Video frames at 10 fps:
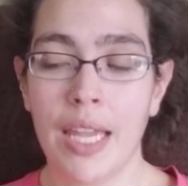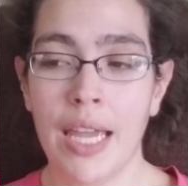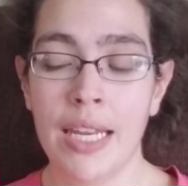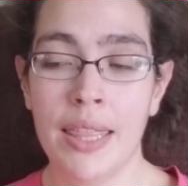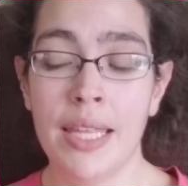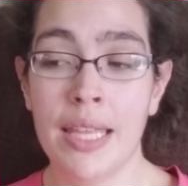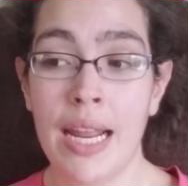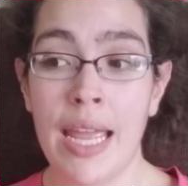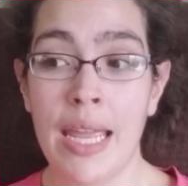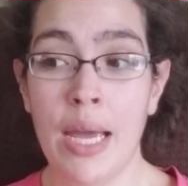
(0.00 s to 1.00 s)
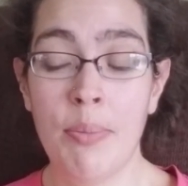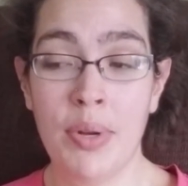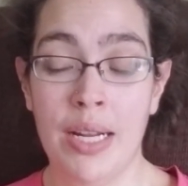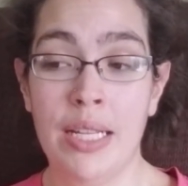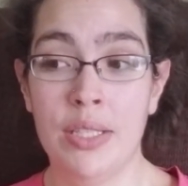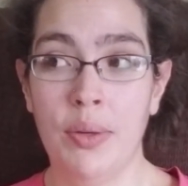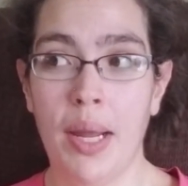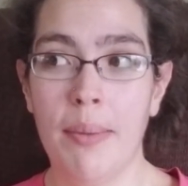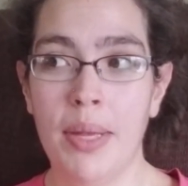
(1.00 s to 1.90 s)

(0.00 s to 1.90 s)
Anything that I ate, I put on Instagram.